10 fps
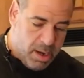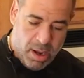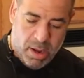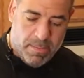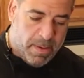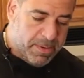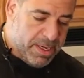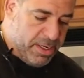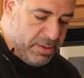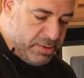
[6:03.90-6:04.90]
I'm gonna
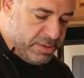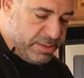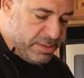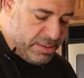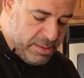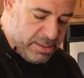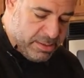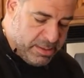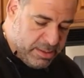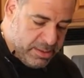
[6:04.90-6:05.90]
use, I
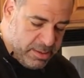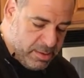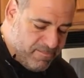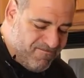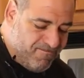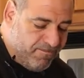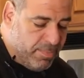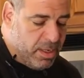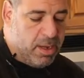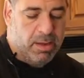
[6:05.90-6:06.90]

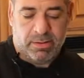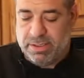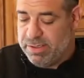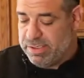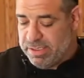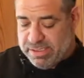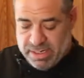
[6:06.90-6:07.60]
don't use this